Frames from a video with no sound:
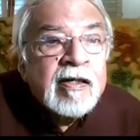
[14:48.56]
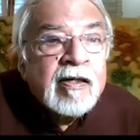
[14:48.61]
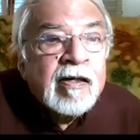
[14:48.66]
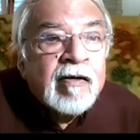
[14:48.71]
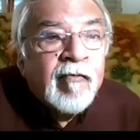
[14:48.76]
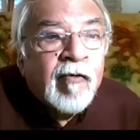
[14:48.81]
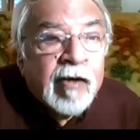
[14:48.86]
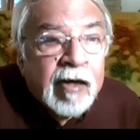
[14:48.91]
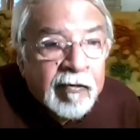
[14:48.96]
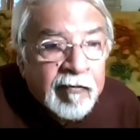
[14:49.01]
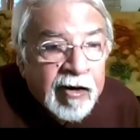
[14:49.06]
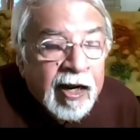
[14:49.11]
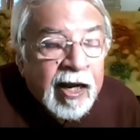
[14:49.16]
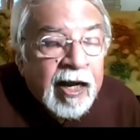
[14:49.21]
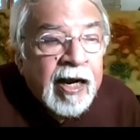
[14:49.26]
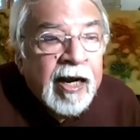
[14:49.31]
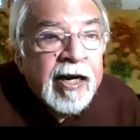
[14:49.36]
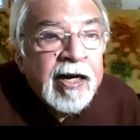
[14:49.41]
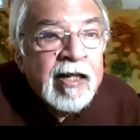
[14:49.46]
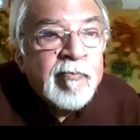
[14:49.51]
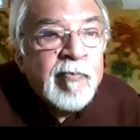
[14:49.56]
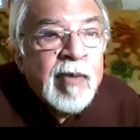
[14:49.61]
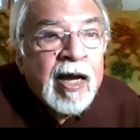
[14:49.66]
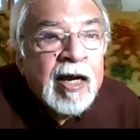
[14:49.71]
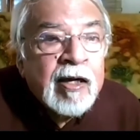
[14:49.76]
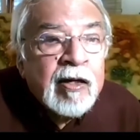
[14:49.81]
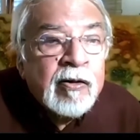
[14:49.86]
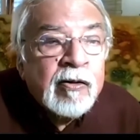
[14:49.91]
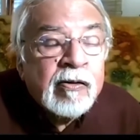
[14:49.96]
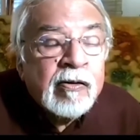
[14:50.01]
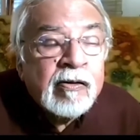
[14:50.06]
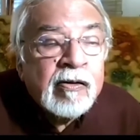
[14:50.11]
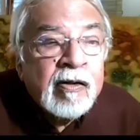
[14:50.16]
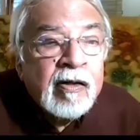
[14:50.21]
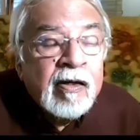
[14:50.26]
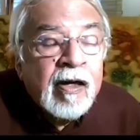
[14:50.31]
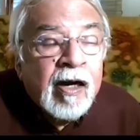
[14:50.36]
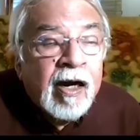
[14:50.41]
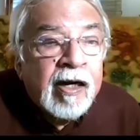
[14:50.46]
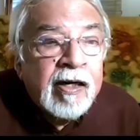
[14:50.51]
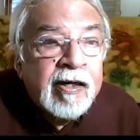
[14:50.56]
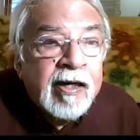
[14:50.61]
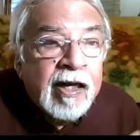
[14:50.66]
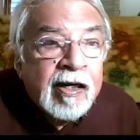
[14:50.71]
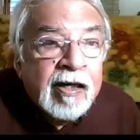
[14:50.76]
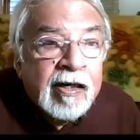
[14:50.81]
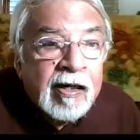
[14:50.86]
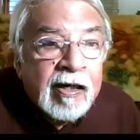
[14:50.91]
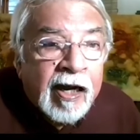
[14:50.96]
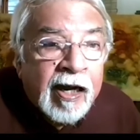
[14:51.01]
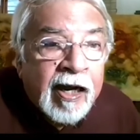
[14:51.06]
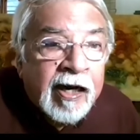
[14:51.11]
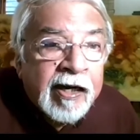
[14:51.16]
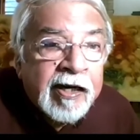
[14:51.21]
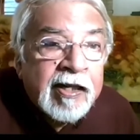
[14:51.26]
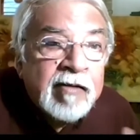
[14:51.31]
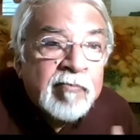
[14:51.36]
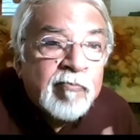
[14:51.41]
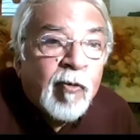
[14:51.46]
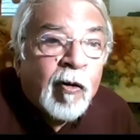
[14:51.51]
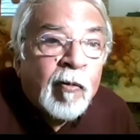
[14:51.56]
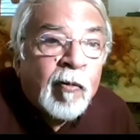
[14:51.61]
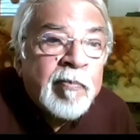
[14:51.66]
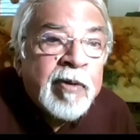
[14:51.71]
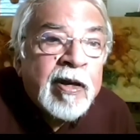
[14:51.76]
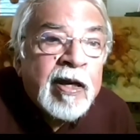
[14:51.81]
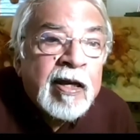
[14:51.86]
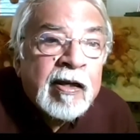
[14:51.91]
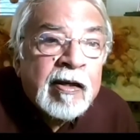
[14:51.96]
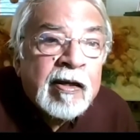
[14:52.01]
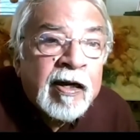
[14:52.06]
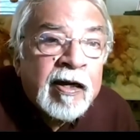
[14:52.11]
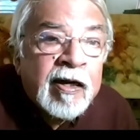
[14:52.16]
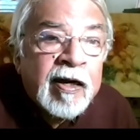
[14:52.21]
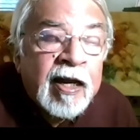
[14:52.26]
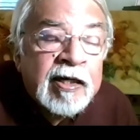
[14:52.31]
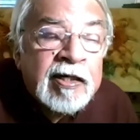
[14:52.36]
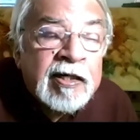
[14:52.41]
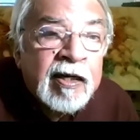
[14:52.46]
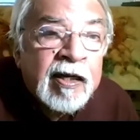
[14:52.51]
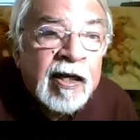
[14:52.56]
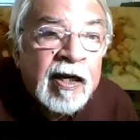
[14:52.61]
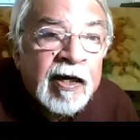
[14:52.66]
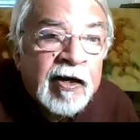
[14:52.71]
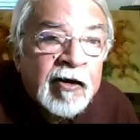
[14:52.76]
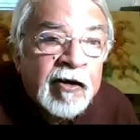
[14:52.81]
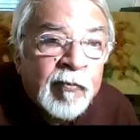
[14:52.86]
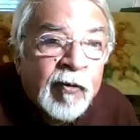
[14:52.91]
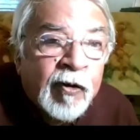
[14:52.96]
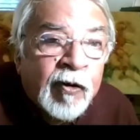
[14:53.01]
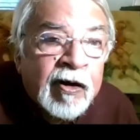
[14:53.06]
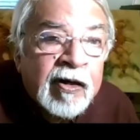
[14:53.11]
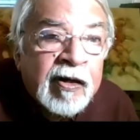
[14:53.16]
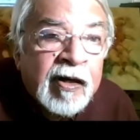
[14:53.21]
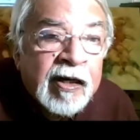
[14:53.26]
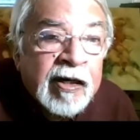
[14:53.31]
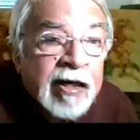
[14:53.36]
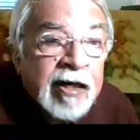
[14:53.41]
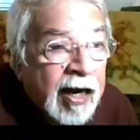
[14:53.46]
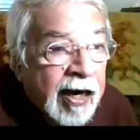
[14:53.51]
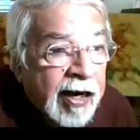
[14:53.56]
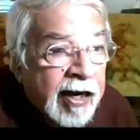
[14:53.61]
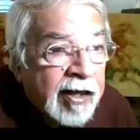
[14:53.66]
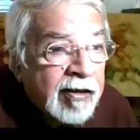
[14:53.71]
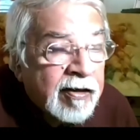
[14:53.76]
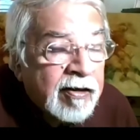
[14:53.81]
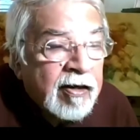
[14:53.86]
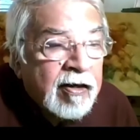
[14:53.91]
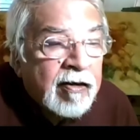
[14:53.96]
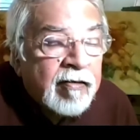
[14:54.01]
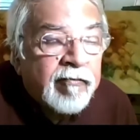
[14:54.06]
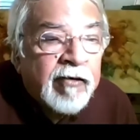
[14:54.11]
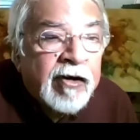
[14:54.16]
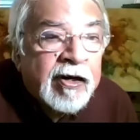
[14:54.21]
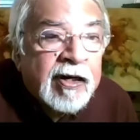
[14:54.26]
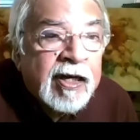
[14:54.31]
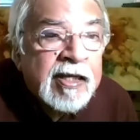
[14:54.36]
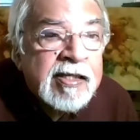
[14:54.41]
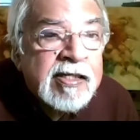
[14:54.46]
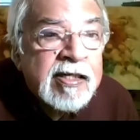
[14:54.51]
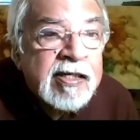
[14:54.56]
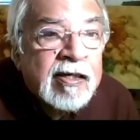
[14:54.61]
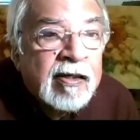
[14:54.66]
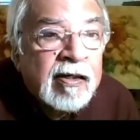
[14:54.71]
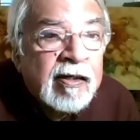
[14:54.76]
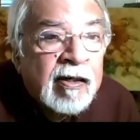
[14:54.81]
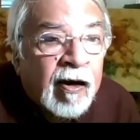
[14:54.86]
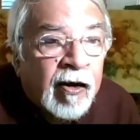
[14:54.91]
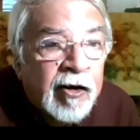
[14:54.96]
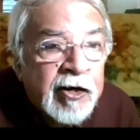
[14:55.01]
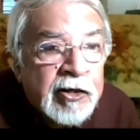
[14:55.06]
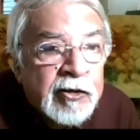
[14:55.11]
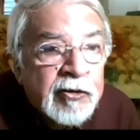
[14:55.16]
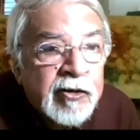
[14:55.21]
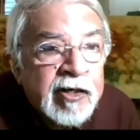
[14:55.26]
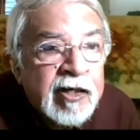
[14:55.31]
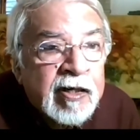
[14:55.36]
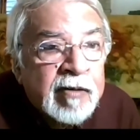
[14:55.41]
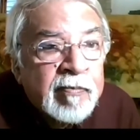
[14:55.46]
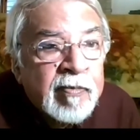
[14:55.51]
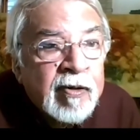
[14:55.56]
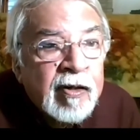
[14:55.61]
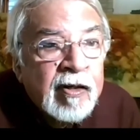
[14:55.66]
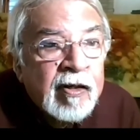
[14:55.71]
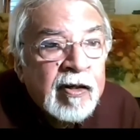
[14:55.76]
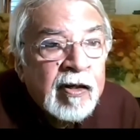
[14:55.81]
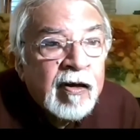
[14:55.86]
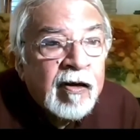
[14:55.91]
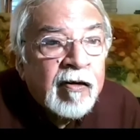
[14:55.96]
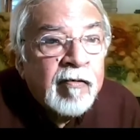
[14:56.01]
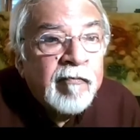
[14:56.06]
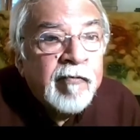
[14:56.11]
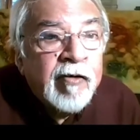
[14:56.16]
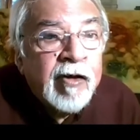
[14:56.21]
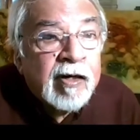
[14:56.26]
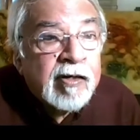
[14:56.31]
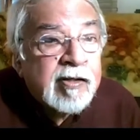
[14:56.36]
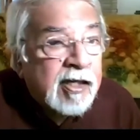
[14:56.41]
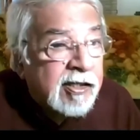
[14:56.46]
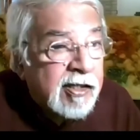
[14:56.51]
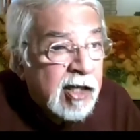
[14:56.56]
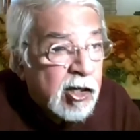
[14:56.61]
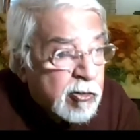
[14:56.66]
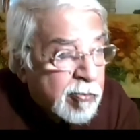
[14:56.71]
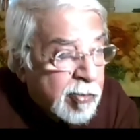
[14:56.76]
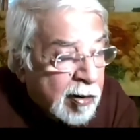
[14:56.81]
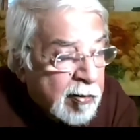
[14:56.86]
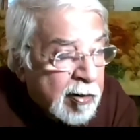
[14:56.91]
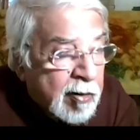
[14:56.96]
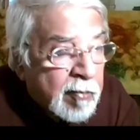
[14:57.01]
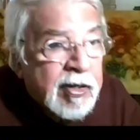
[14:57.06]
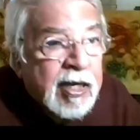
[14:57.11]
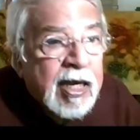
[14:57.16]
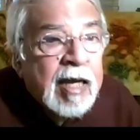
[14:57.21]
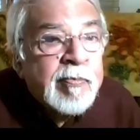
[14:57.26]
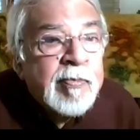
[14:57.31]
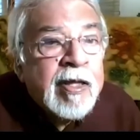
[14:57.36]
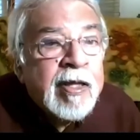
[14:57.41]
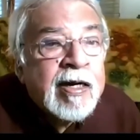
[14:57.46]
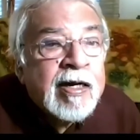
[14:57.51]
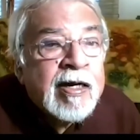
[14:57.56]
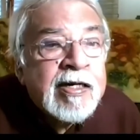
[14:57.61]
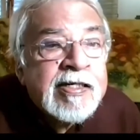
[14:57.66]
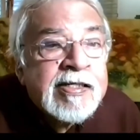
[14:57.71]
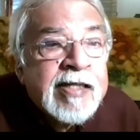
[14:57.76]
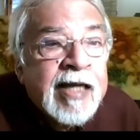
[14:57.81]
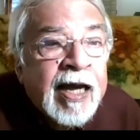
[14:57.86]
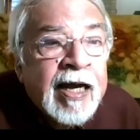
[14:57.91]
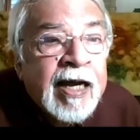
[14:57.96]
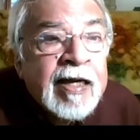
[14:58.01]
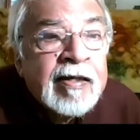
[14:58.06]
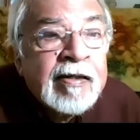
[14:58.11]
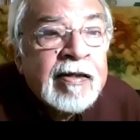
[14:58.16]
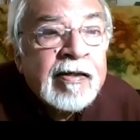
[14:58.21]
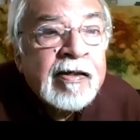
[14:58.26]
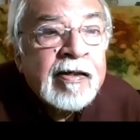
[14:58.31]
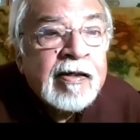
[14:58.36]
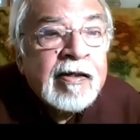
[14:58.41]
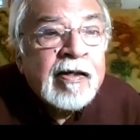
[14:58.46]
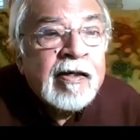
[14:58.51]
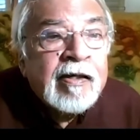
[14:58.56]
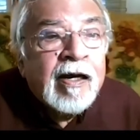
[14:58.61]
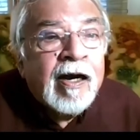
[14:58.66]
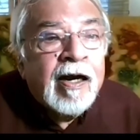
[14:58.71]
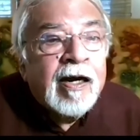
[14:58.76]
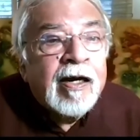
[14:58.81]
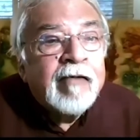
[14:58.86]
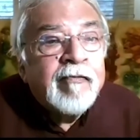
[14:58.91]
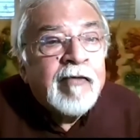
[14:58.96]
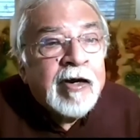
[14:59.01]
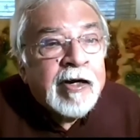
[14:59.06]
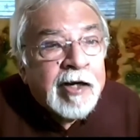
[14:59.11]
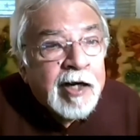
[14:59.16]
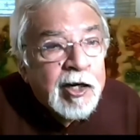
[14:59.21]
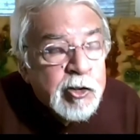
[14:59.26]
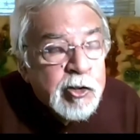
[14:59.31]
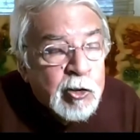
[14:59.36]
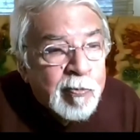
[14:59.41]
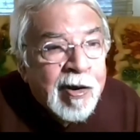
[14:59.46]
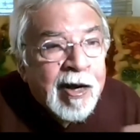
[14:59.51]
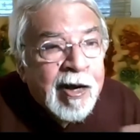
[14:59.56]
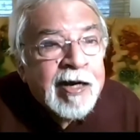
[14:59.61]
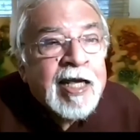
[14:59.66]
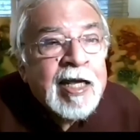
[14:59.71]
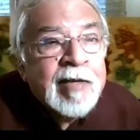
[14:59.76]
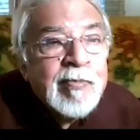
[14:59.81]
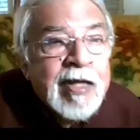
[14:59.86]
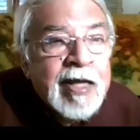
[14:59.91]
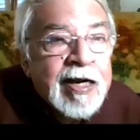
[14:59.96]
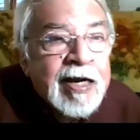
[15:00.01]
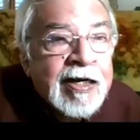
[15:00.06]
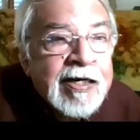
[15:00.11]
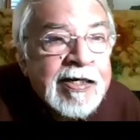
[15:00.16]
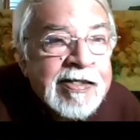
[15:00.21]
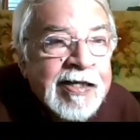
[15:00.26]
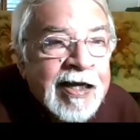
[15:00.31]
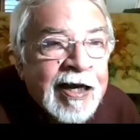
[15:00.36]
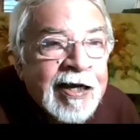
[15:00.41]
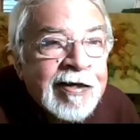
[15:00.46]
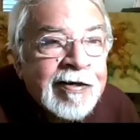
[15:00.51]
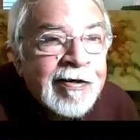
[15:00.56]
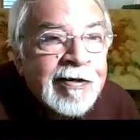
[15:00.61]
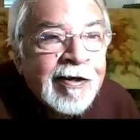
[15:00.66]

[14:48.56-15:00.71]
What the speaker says: whatever I had in Bangalore. And then I had in Bombay at National Gallery of Modern Art. They had a fantastic auditorium where Sanjay Subramaniam came there and sang. And Venkatesh Kumar came there and sang.